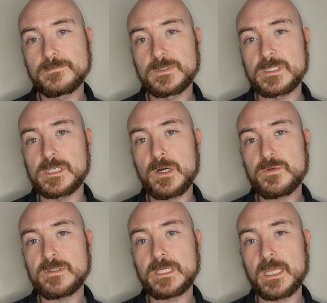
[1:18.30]
Because the
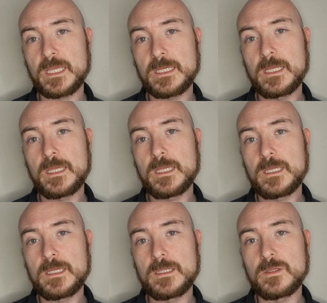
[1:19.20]
older I get,
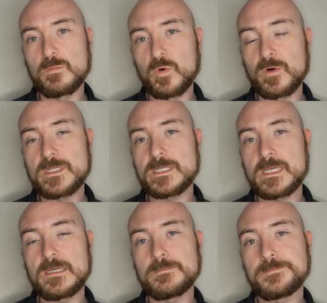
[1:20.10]
the more I see
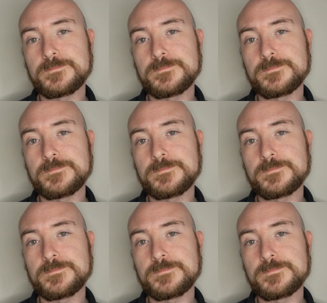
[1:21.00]
him.